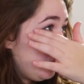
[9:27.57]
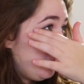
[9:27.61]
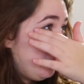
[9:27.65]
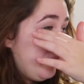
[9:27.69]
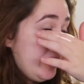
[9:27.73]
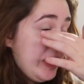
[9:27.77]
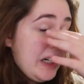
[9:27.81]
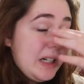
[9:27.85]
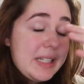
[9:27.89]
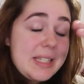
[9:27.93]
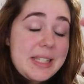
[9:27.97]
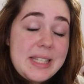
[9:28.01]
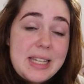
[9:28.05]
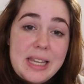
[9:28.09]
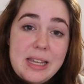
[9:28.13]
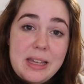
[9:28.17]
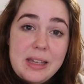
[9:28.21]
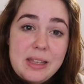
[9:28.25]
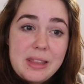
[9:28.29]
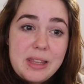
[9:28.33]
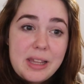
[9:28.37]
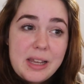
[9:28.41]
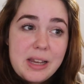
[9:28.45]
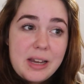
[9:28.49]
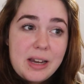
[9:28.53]
we are
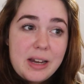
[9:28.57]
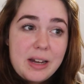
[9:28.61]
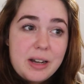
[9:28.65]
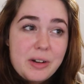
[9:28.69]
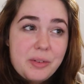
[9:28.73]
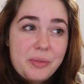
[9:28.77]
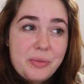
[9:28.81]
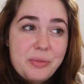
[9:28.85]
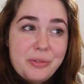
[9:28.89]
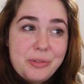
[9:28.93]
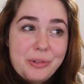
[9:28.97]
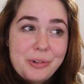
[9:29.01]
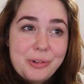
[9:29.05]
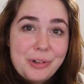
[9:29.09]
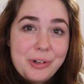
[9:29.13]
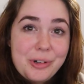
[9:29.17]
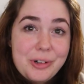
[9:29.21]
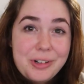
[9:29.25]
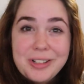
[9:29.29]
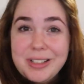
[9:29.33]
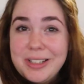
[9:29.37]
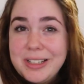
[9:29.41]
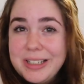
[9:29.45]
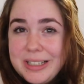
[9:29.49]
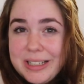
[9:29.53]
staying there
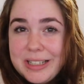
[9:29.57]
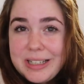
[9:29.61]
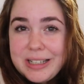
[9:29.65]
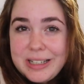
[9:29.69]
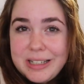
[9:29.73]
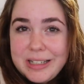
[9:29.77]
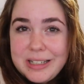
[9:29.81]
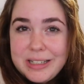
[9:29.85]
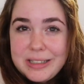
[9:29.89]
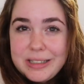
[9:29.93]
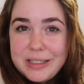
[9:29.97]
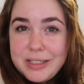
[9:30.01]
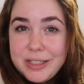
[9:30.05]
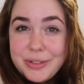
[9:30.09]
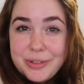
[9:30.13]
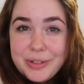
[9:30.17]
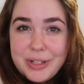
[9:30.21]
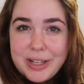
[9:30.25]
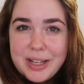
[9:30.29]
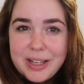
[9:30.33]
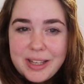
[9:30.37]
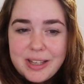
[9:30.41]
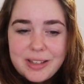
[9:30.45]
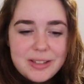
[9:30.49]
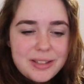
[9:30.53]
for 2
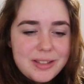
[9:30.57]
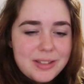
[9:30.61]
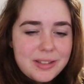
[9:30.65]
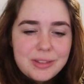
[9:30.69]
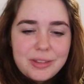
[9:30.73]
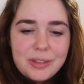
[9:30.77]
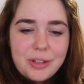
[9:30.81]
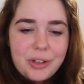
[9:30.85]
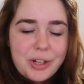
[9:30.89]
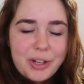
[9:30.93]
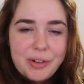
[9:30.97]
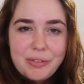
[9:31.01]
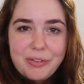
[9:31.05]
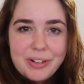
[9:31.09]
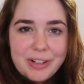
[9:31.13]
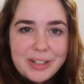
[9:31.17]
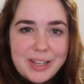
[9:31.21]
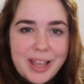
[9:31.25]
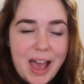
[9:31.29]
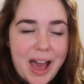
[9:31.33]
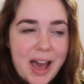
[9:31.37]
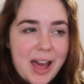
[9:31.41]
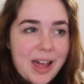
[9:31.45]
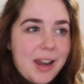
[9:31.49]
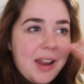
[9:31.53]
days, not even
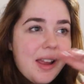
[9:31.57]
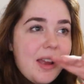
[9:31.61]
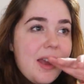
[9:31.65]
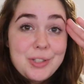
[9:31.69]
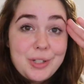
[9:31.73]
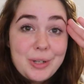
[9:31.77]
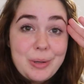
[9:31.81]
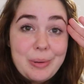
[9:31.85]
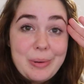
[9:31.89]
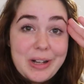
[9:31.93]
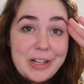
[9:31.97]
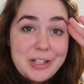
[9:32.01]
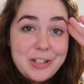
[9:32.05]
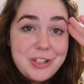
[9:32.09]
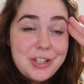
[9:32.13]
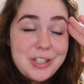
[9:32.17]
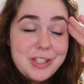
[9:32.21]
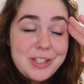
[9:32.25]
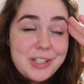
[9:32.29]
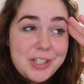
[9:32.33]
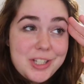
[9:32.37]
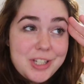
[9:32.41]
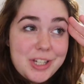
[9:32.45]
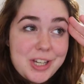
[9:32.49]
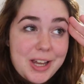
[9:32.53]
that. So I
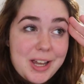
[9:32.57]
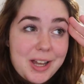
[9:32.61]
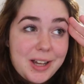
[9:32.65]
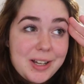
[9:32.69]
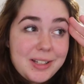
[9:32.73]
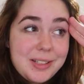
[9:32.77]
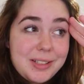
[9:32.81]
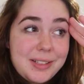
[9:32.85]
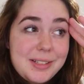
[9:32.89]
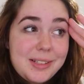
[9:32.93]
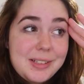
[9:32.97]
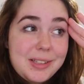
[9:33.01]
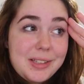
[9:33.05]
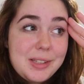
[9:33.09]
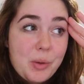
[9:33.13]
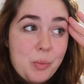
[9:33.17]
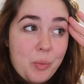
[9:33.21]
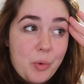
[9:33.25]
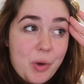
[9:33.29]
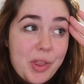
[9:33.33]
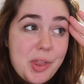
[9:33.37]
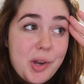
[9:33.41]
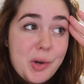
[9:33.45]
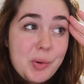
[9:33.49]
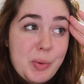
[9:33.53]
just checked the
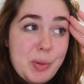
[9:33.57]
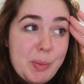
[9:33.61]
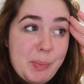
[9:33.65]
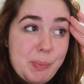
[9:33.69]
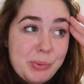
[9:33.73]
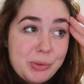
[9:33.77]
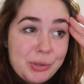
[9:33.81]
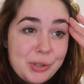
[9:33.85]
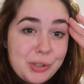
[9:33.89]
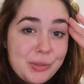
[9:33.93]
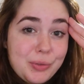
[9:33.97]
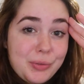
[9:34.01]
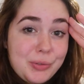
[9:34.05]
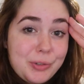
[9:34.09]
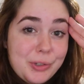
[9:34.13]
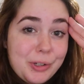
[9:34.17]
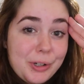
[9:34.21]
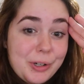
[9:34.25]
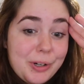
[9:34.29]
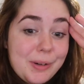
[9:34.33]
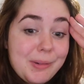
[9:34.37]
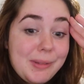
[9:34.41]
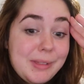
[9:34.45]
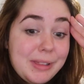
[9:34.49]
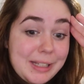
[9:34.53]
weather report
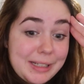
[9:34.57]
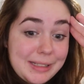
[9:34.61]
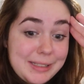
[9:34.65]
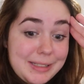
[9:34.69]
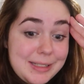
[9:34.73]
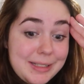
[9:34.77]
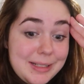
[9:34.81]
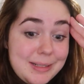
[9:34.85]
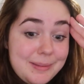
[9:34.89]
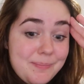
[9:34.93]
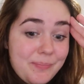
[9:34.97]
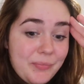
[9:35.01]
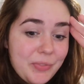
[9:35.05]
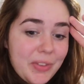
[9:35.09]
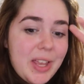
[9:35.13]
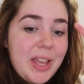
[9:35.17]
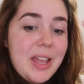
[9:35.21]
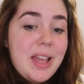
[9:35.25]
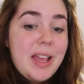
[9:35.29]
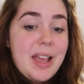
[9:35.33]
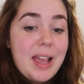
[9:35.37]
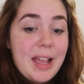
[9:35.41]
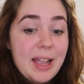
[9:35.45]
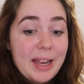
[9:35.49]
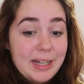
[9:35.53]
for London,
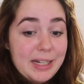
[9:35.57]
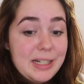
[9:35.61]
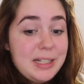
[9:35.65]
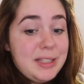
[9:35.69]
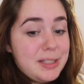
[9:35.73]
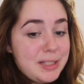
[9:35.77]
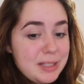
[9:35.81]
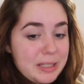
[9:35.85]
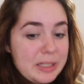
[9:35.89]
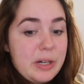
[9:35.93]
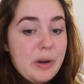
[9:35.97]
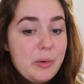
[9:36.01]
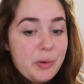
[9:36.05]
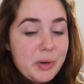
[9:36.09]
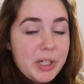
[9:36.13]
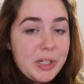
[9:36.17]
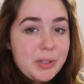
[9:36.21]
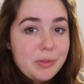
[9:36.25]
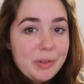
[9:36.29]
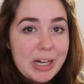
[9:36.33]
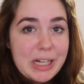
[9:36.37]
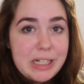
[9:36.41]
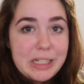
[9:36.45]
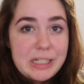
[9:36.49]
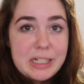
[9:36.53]
and it's
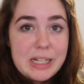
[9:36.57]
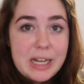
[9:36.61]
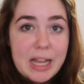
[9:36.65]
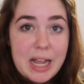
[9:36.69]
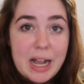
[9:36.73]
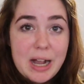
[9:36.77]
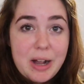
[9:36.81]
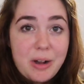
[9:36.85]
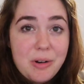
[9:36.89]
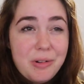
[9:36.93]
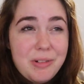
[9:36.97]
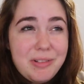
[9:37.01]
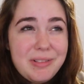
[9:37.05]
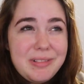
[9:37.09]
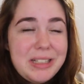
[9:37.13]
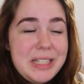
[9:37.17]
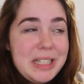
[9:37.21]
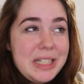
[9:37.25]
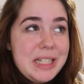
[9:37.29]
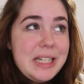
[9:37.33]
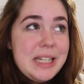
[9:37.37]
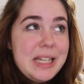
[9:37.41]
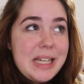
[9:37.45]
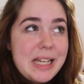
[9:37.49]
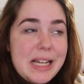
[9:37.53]
snowing right now.
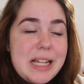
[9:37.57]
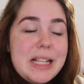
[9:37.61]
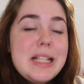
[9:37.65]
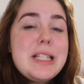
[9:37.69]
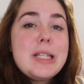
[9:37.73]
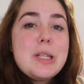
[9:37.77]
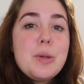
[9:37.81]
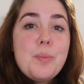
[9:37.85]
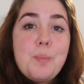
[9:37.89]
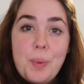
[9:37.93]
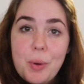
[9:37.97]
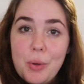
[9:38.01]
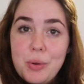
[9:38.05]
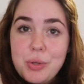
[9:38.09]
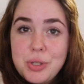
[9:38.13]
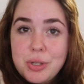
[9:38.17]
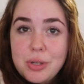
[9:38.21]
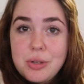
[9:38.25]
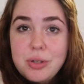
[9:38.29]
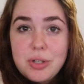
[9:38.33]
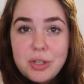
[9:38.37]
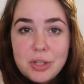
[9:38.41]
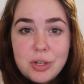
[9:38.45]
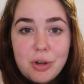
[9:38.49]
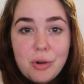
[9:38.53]
It's supposed
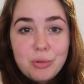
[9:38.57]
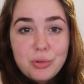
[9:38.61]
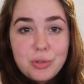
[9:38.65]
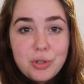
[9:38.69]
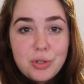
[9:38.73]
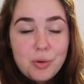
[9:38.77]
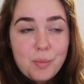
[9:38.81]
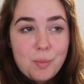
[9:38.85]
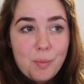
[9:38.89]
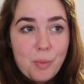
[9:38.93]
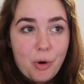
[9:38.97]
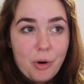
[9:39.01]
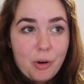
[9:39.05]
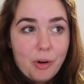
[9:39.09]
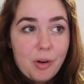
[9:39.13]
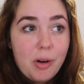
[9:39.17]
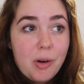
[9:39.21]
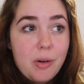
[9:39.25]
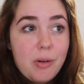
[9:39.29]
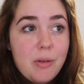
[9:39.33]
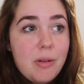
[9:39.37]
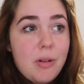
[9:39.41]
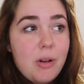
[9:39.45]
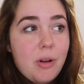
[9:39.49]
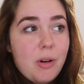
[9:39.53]
to snow
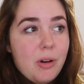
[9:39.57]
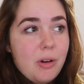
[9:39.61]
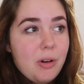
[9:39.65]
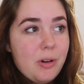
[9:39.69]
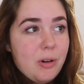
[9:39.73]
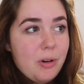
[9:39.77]
tomorrow,